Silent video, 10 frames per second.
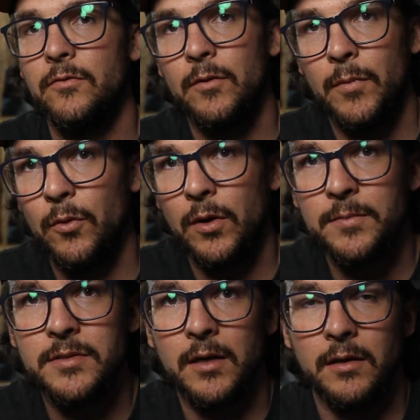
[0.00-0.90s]
from my
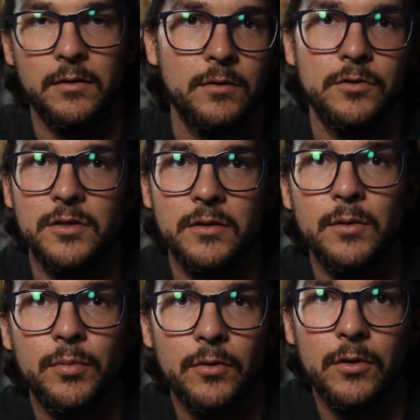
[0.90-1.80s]
website. There's a
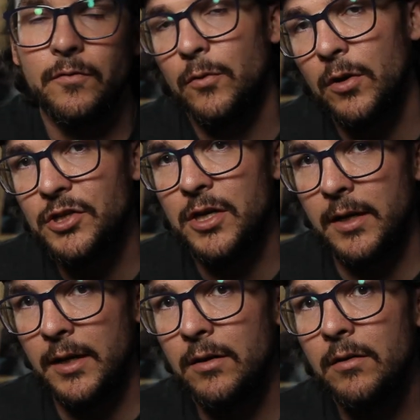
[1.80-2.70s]
link below if you want to check
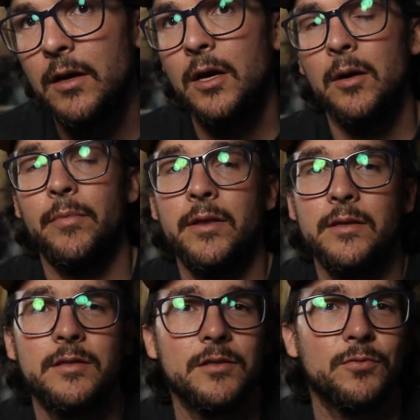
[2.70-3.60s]
it out. But
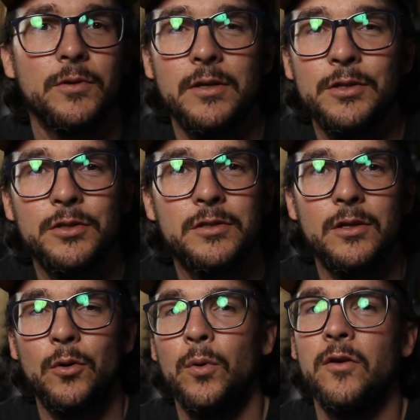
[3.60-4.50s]
this is really just
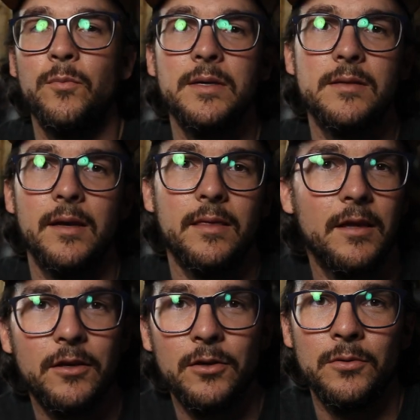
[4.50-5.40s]
a way of me saying
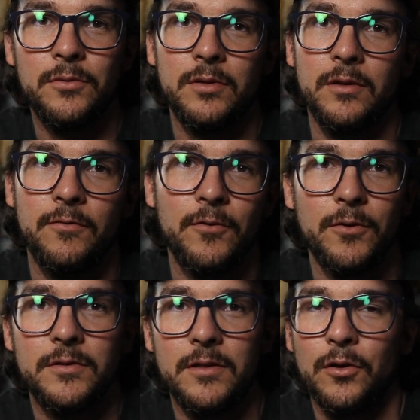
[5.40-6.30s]
thank you to the
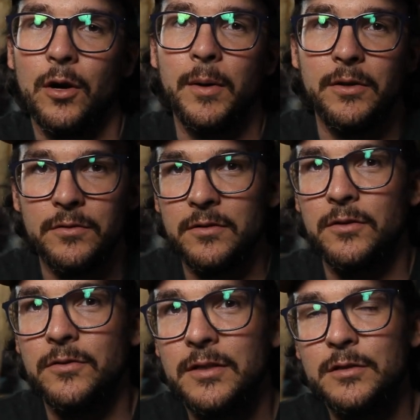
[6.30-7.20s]
folks that are on my
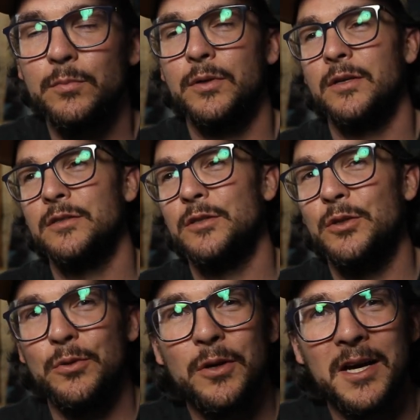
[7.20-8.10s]
newsletter list, because
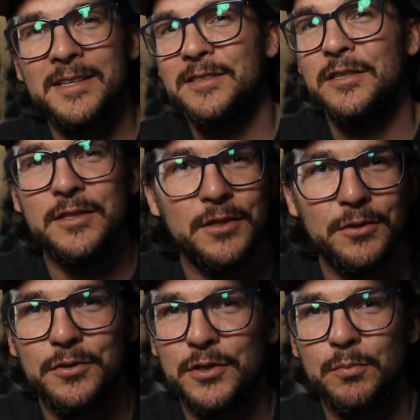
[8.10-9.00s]
you guys continue
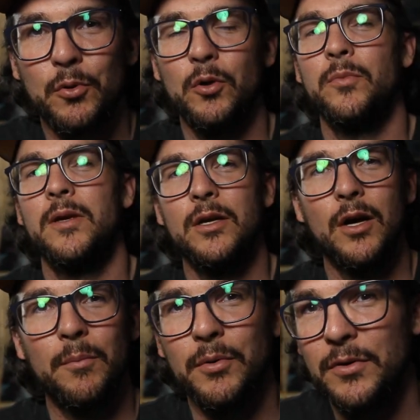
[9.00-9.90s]
to support me
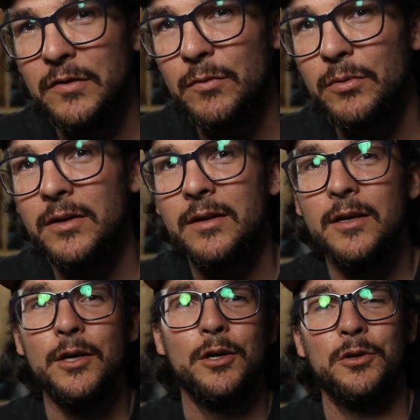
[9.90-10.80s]
unbelievably.
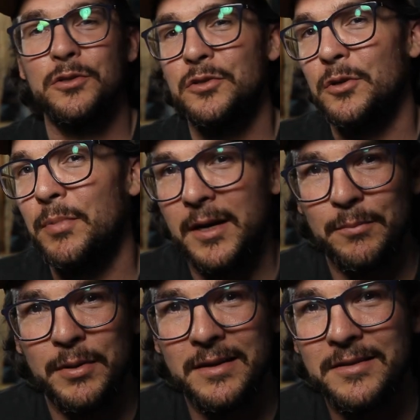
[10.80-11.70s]
You're still buying
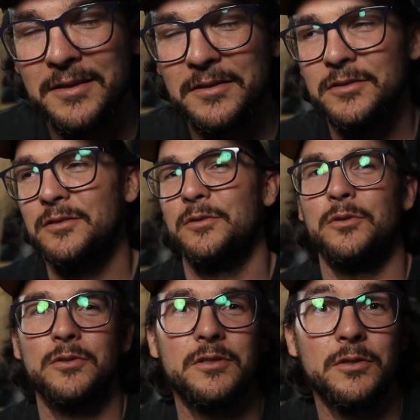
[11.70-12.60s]
paintings.
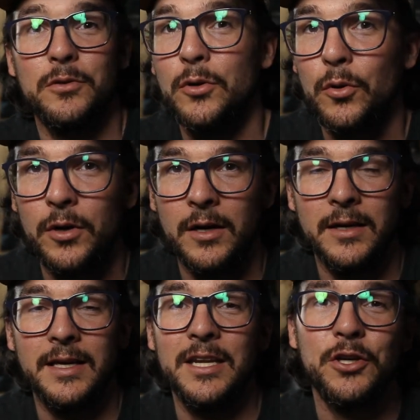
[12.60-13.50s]
You're still uh,
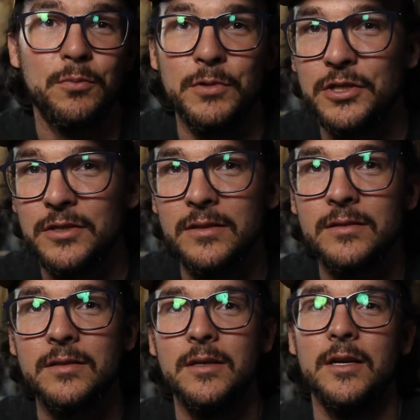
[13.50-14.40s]
getting
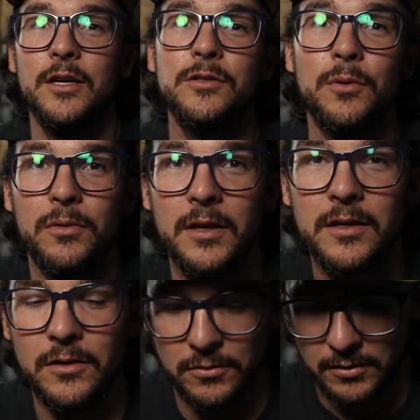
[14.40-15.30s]
commissions. So
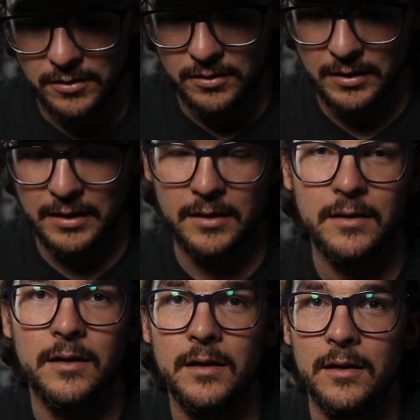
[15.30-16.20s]
thank you. And
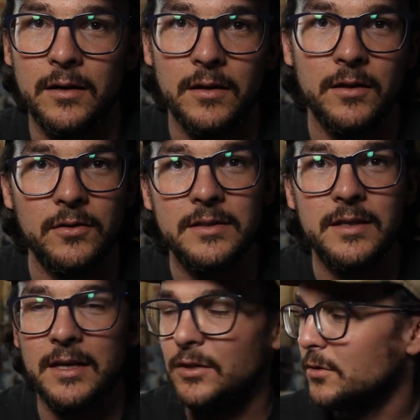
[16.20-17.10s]
uh, the least
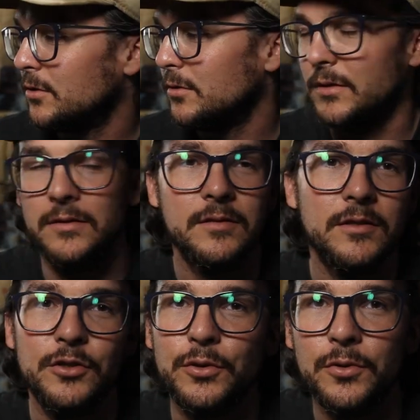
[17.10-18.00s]
I can do
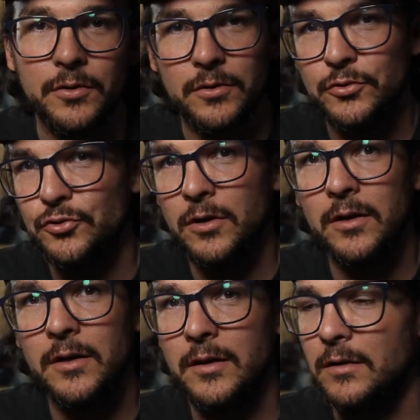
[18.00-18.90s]
is do a little
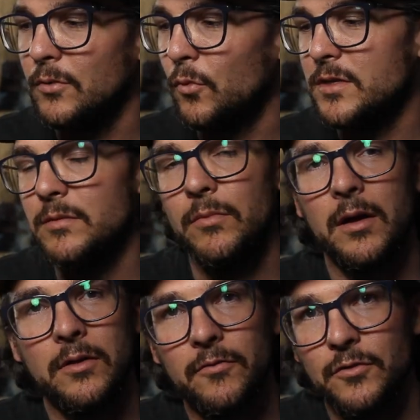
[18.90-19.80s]
drawing once a
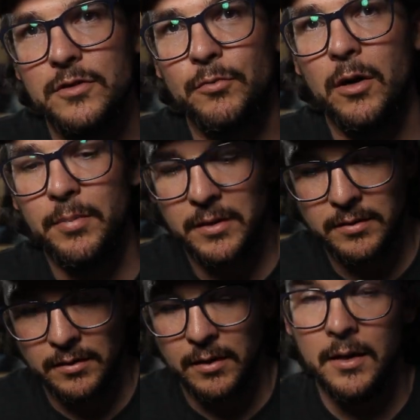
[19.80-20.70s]
month for a small
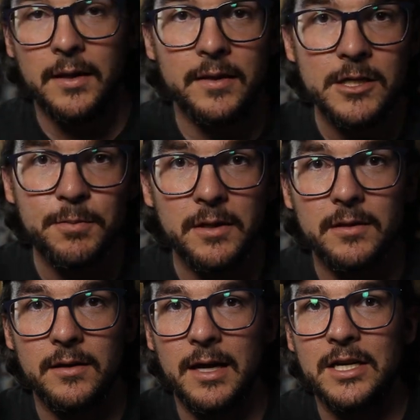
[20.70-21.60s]
painting. This
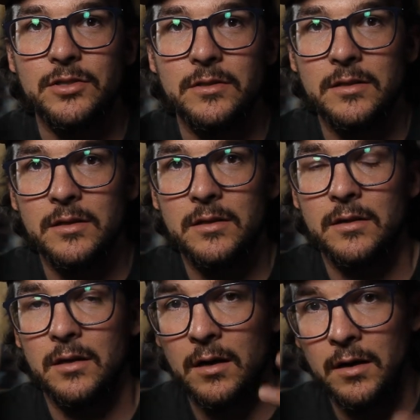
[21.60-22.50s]
painting I actually
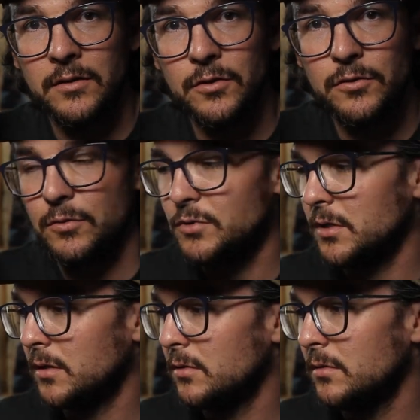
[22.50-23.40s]
did on the YouTube
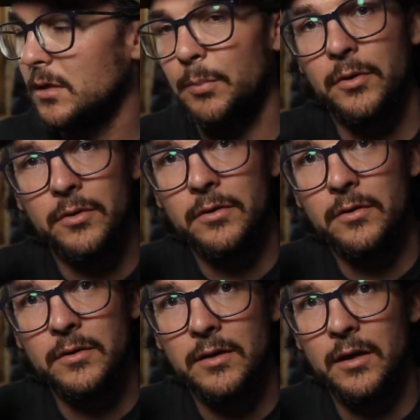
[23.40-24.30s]
channel. I'll put a
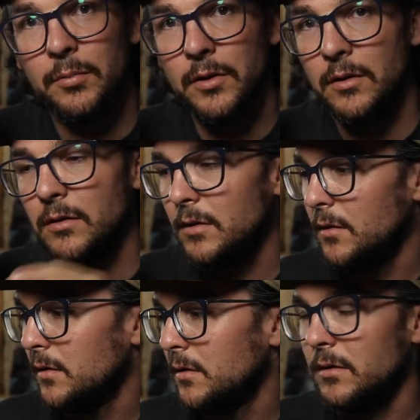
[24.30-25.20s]
little link up here.
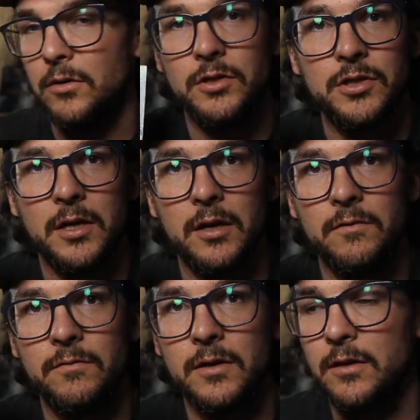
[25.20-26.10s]
You can check out
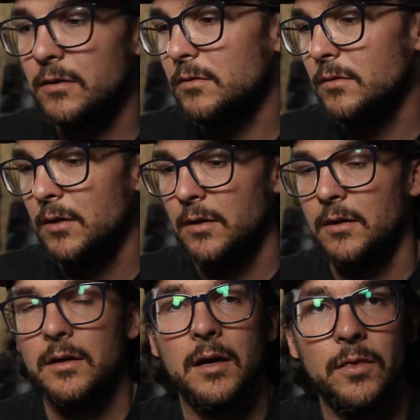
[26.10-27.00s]
the video,
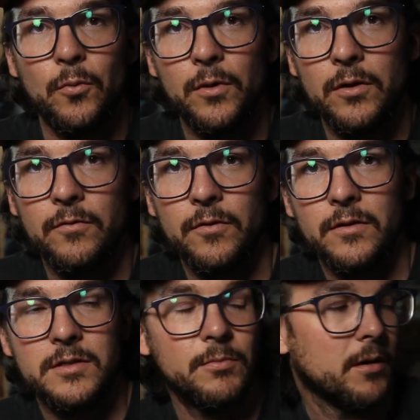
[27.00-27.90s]
and the winner for
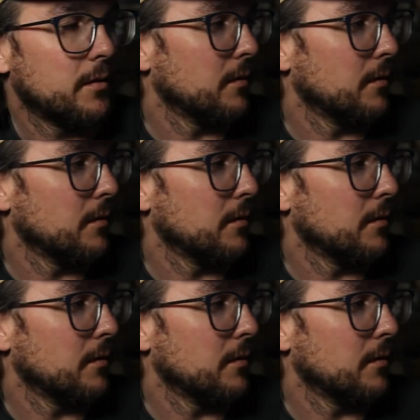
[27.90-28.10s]
this month